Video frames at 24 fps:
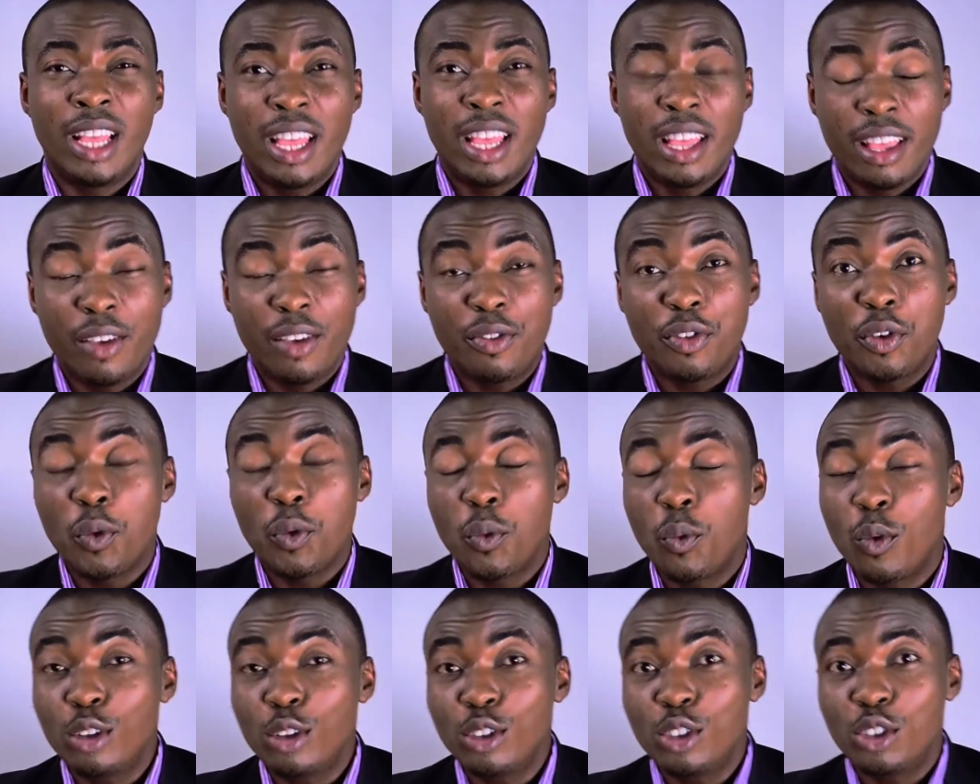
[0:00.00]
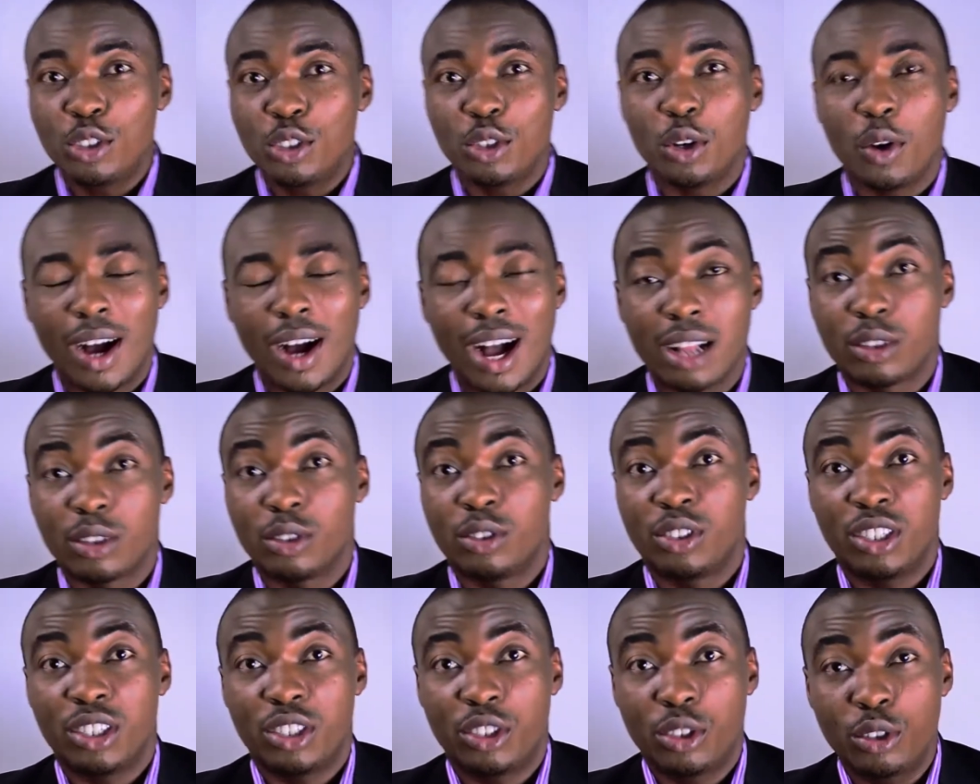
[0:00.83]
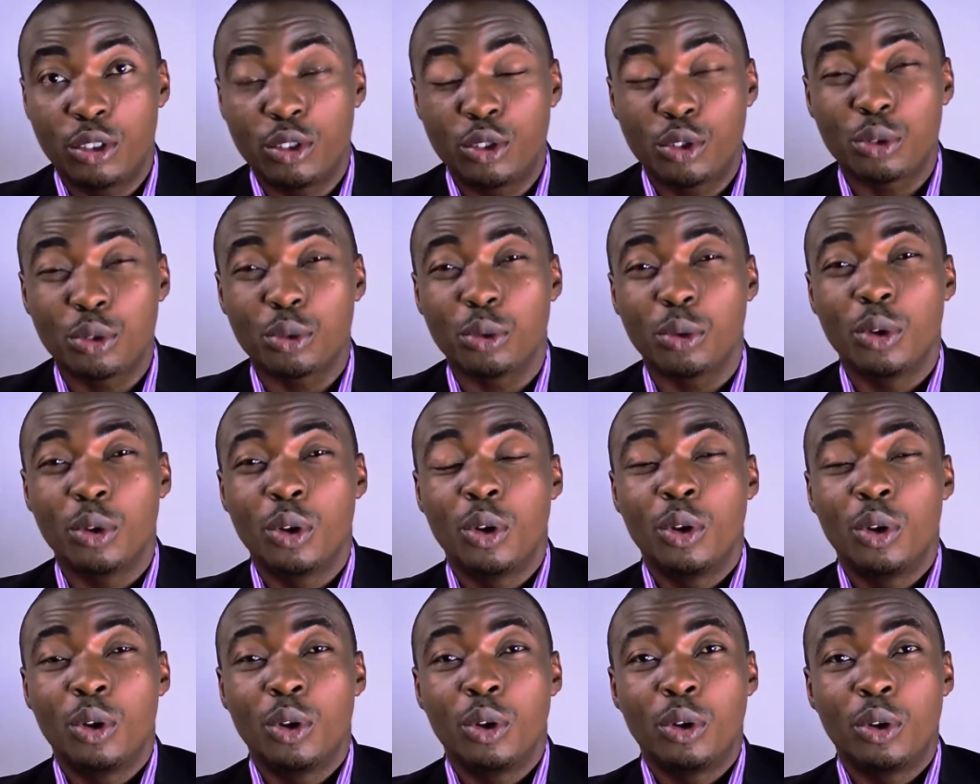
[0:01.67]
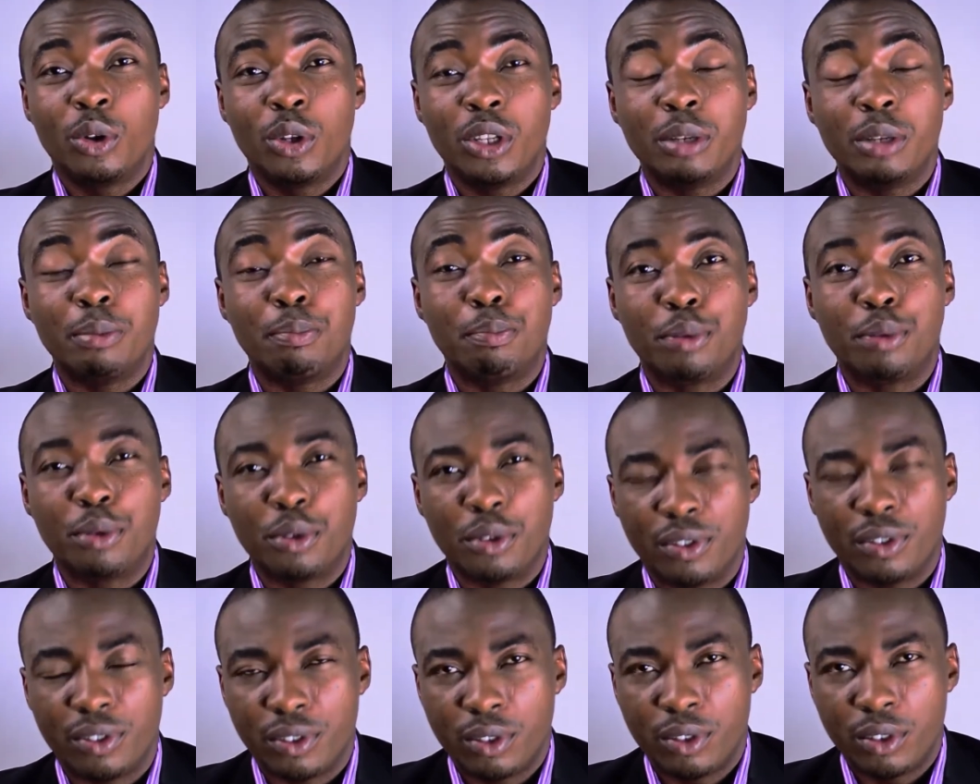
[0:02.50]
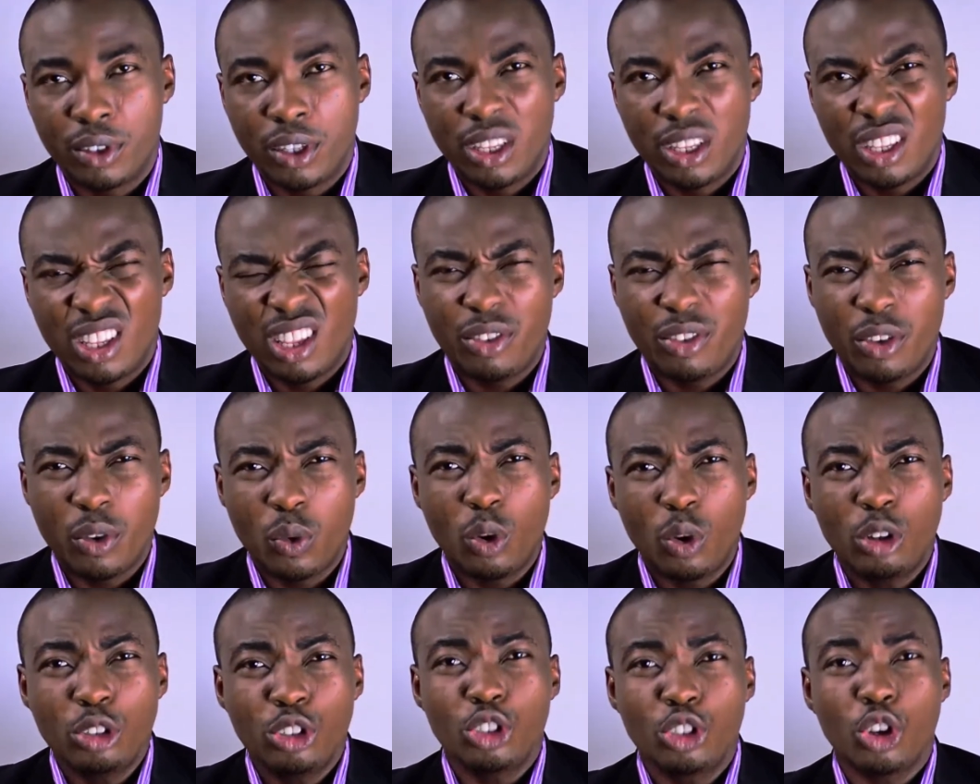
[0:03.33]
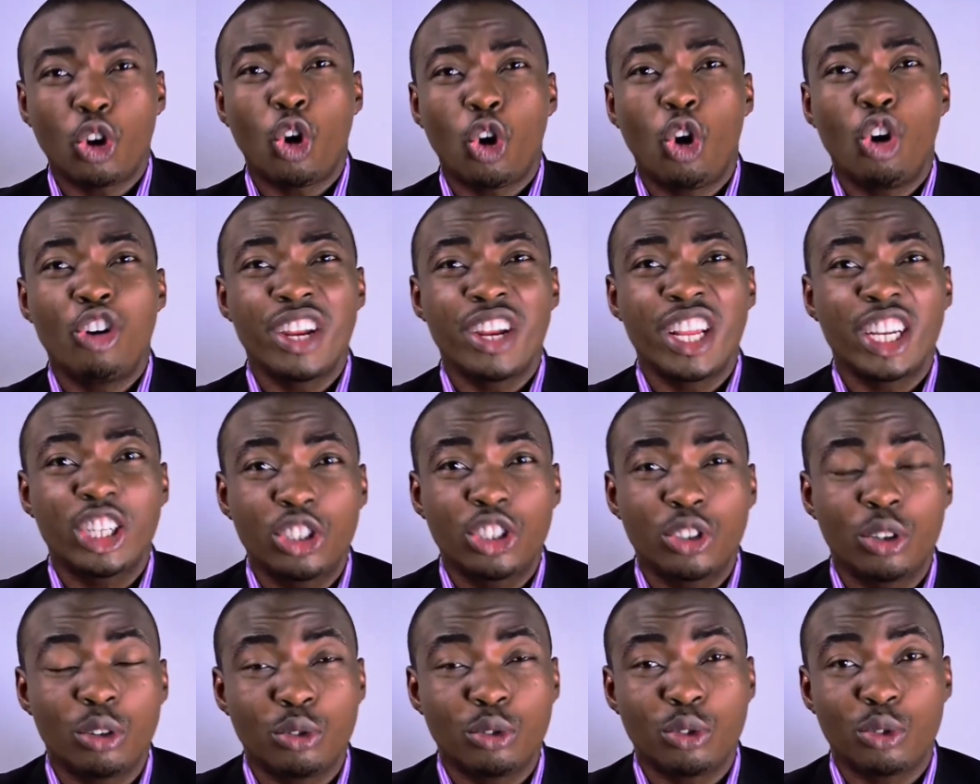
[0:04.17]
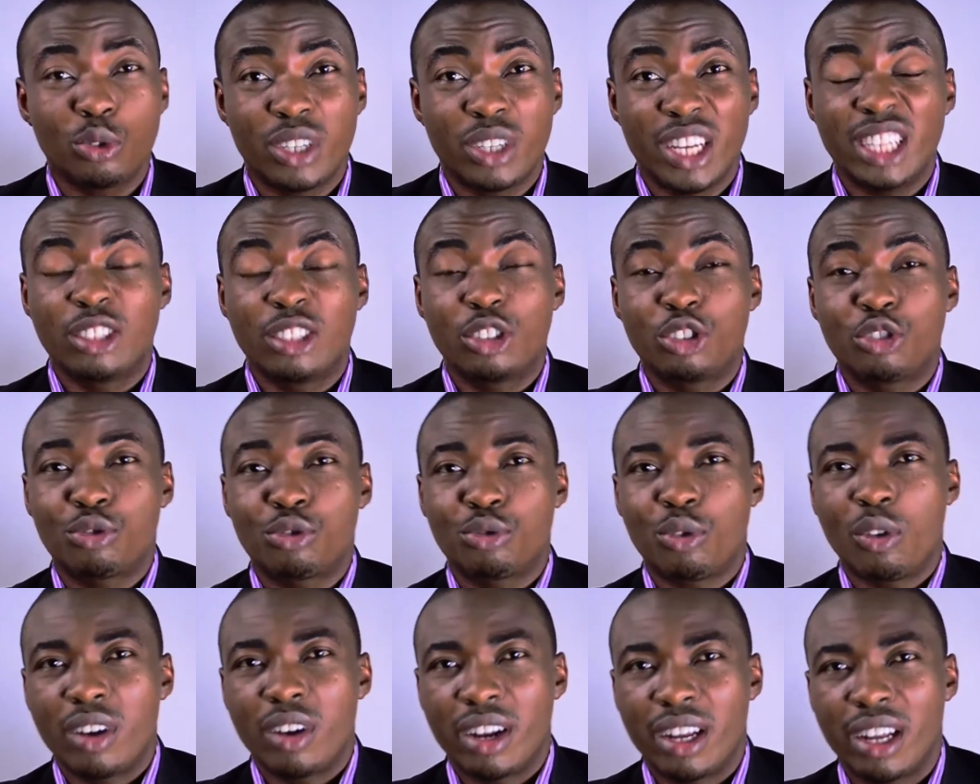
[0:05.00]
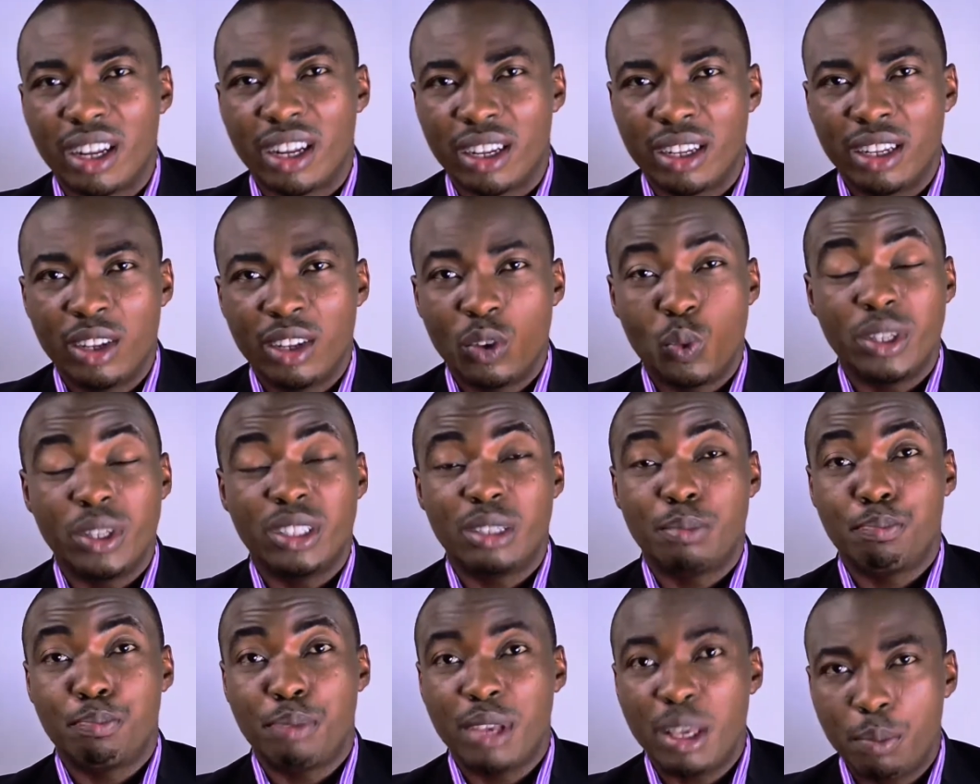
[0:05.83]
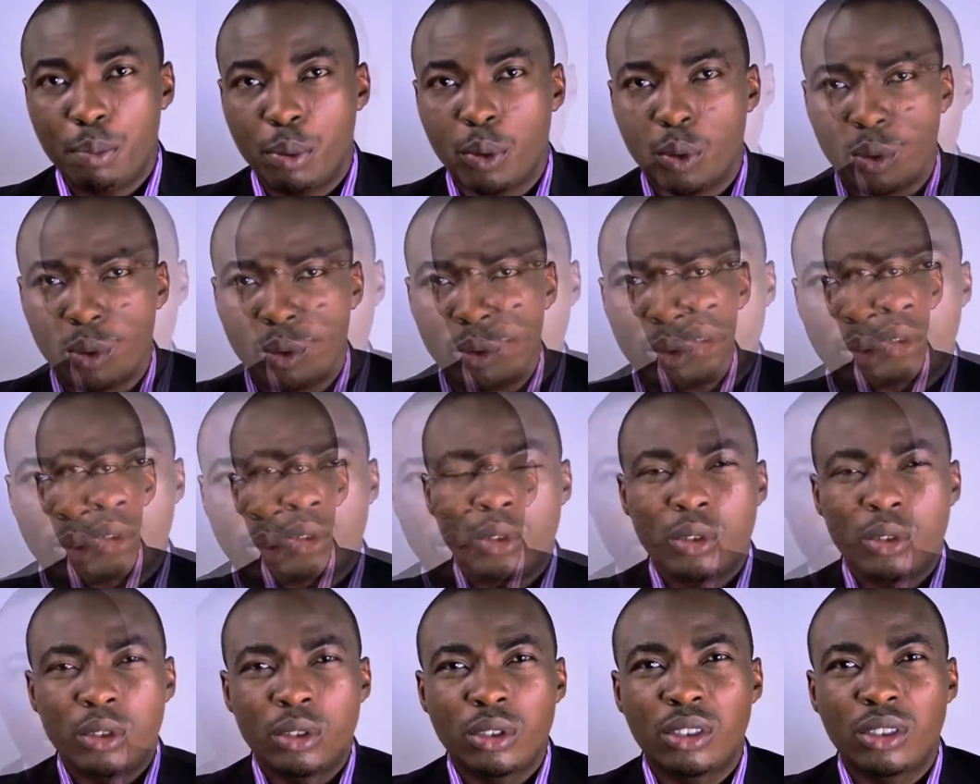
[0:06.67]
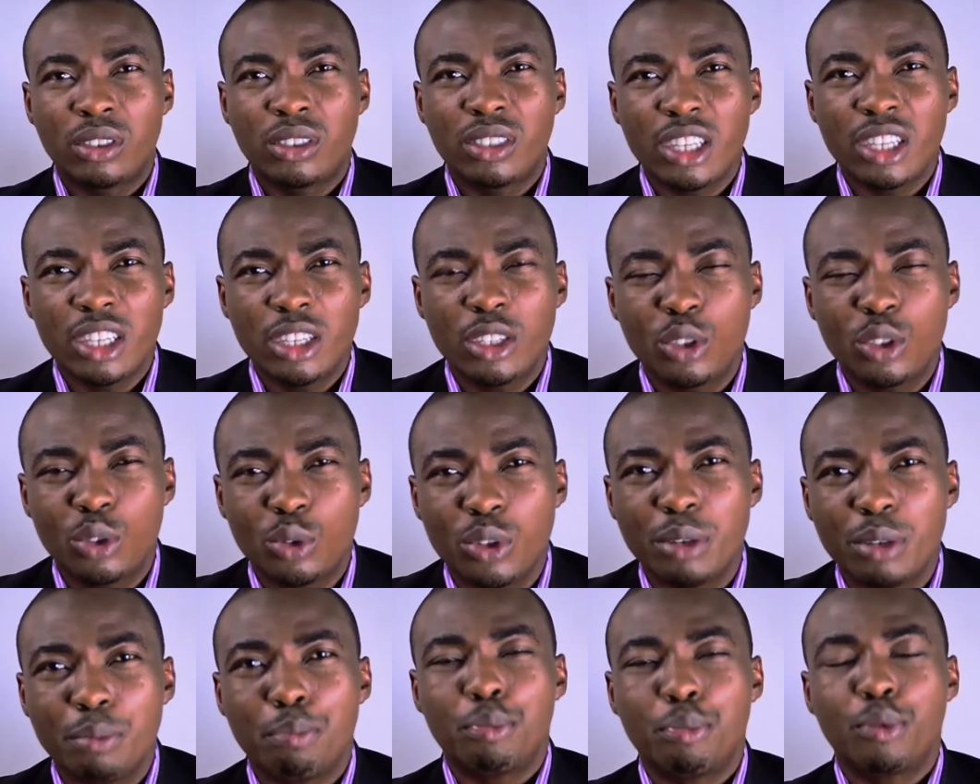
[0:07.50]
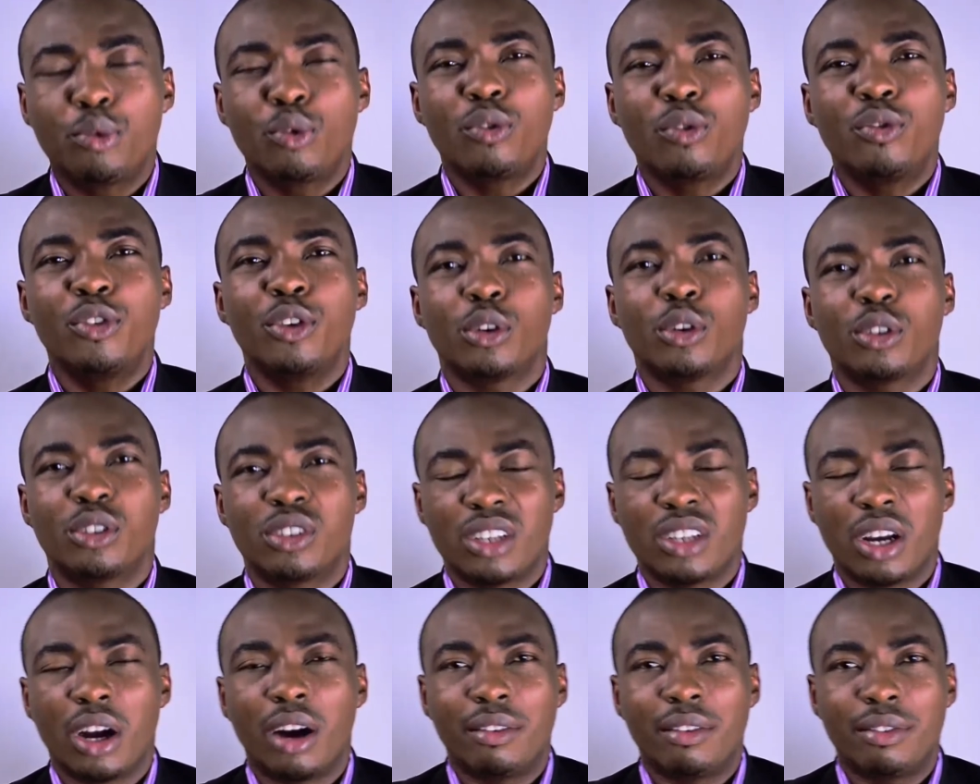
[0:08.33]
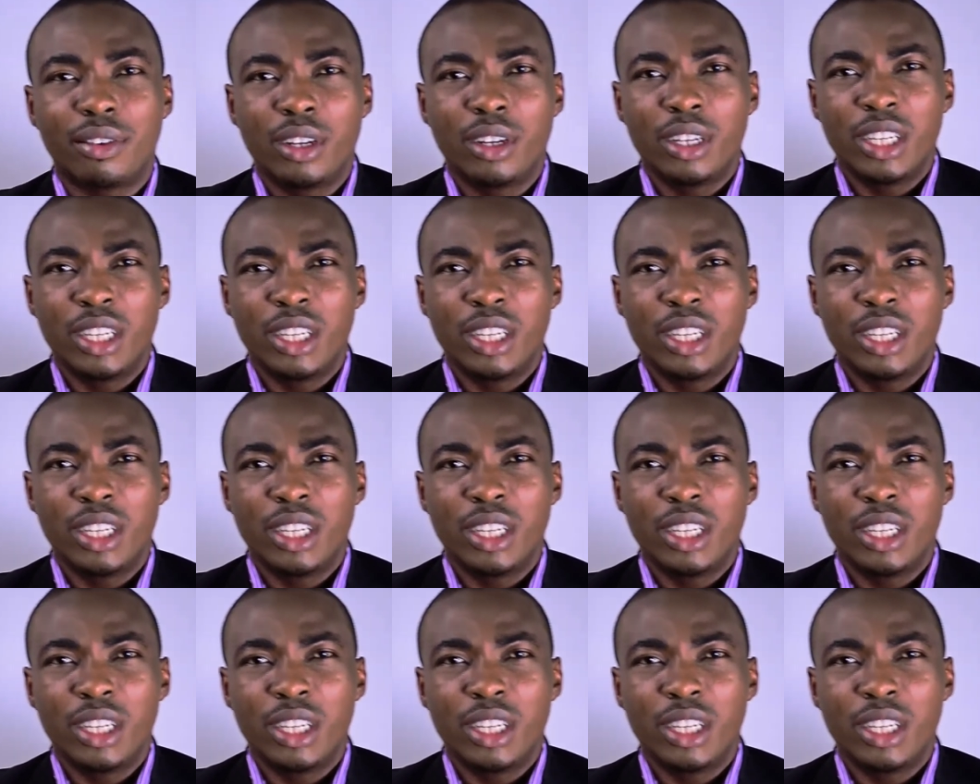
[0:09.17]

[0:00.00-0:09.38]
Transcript: If you want your association to improve, if you want your connection to get stronger with people, Seek to improve yourself.